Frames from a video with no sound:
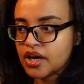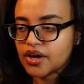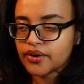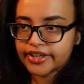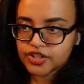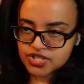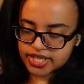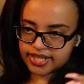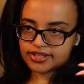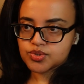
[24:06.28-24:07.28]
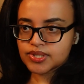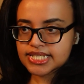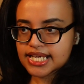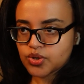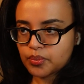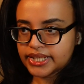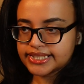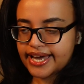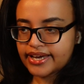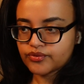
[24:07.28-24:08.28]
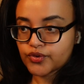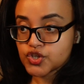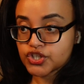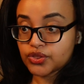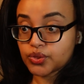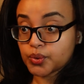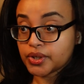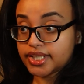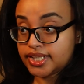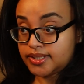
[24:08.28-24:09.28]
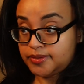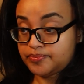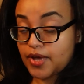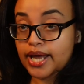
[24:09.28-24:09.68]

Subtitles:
Okay, just kidding. This one says opening 10 version 3.